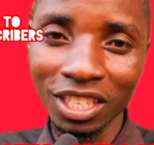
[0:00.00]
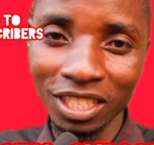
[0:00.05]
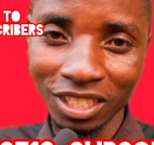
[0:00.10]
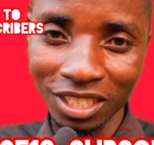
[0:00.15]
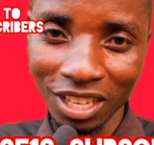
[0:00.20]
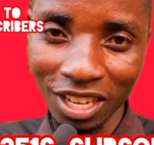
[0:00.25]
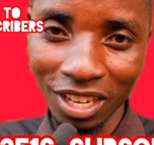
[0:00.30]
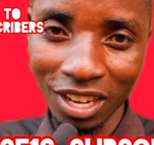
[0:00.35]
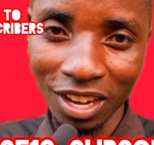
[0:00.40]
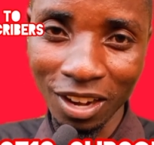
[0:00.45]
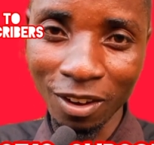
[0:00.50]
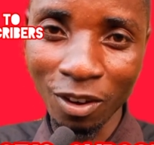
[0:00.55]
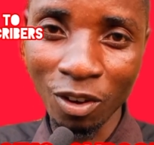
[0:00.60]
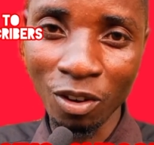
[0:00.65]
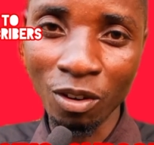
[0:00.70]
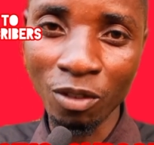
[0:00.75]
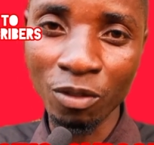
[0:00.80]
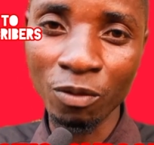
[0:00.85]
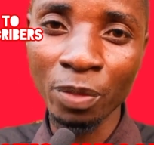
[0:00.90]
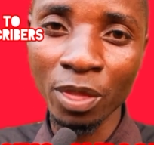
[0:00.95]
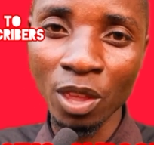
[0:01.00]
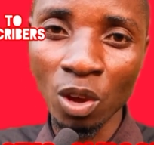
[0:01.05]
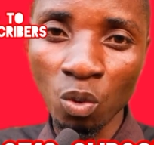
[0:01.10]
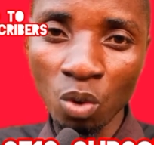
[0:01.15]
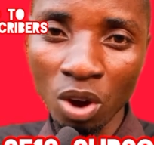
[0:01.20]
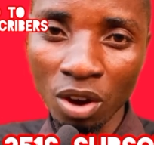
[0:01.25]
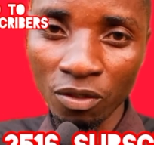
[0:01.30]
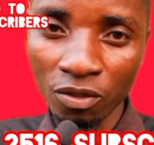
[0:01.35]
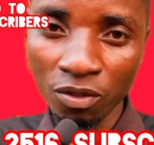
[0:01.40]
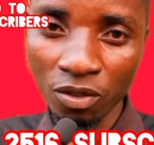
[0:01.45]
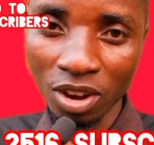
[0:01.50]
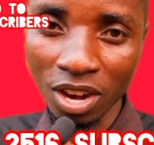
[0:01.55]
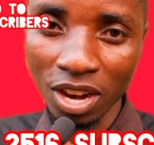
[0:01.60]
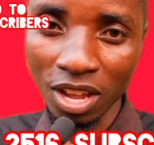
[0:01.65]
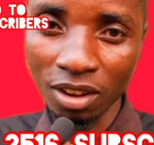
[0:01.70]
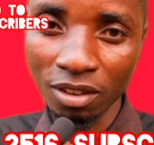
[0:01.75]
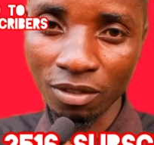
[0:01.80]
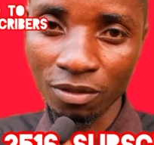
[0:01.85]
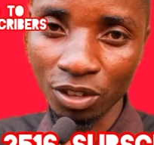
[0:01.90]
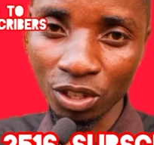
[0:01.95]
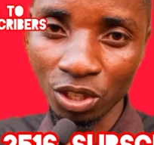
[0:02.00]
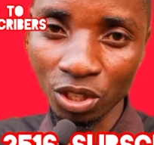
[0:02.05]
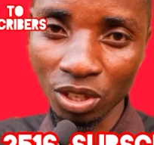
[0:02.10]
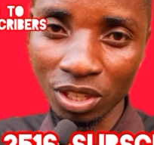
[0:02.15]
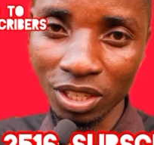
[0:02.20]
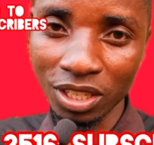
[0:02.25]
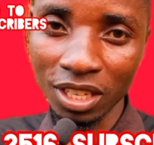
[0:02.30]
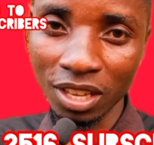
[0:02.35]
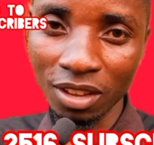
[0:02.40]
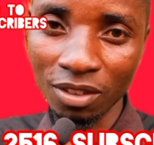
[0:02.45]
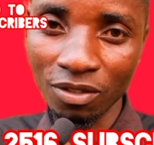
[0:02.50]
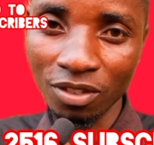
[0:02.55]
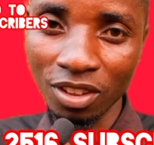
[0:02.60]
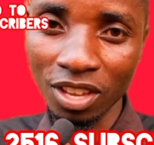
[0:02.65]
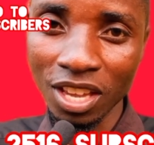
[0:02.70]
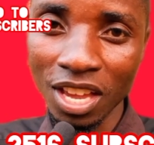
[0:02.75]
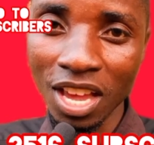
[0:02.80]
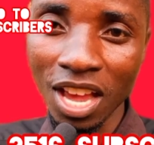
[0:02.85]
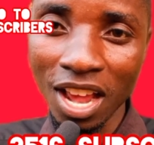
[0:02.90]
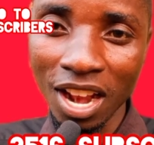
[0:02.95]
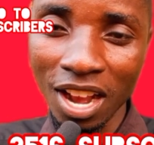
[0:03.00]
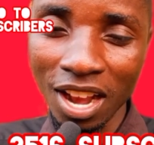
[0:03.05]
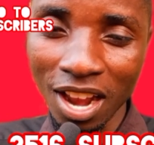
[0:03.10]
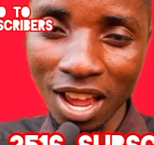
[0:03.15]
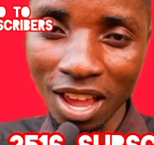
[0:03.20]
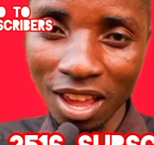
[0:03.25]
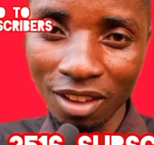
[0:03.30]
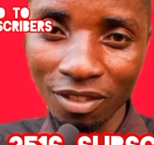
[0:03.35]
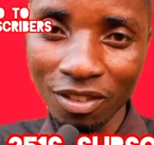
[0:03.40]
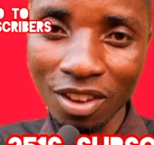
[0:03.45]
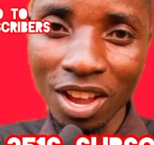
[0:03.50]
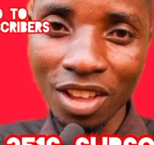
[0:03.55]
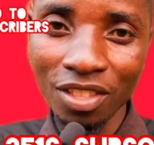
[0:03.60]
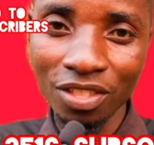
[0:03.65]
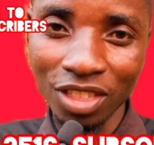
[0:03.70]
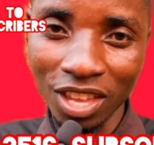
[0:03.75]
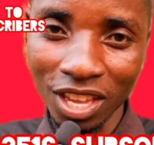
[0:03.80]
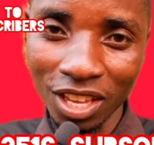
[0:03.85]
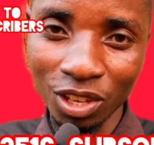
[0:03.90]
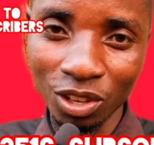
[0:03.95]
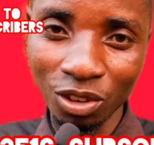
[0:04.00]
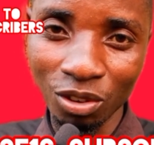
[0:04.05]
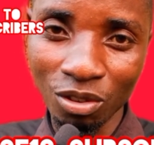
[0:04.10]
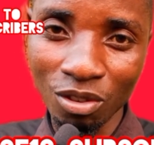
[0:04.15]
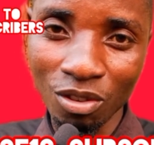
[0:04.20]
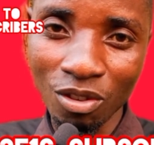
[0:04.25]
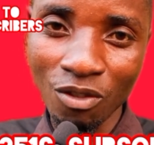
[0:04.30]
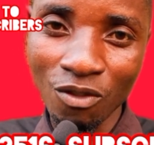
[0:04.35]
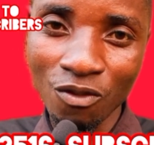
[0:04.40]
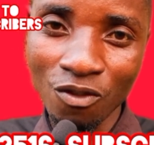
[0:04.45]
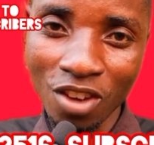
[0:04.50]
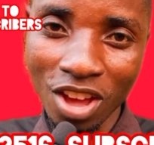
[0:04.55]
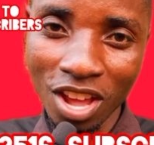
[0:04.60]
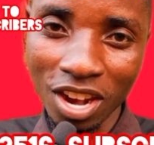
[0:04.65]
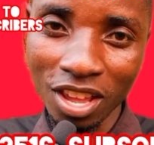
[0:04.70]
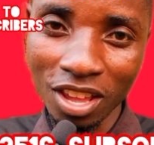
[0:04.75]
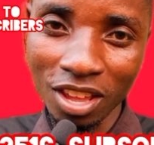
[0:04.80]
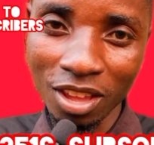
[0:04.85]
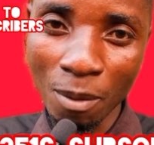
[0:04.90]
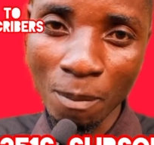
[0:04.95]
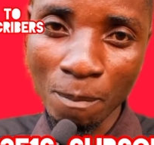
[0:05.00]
channel of Wafula Official TV Live. Thank you very